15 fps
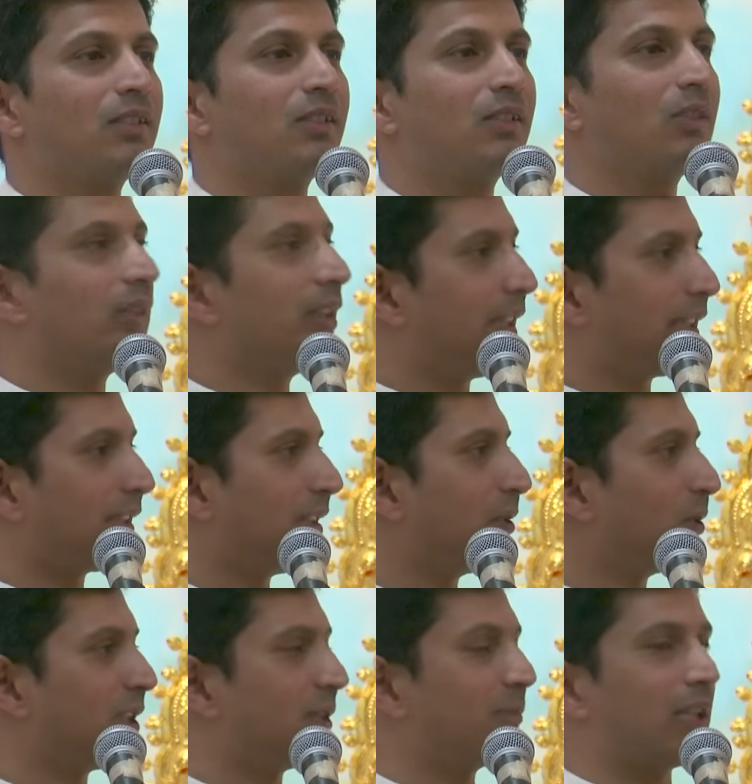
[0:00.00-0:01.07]
So he gets
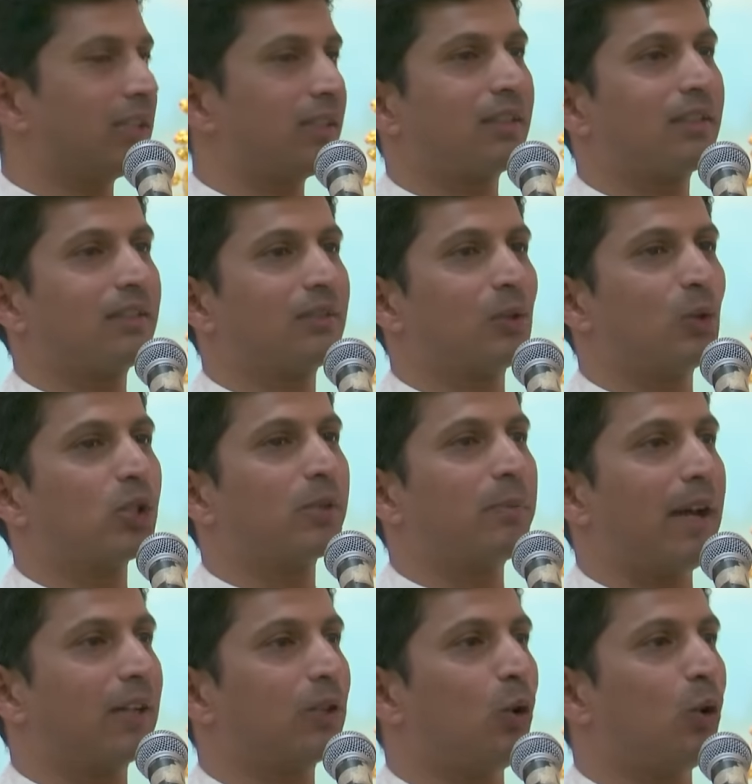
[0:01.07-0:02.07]
into this bus, goes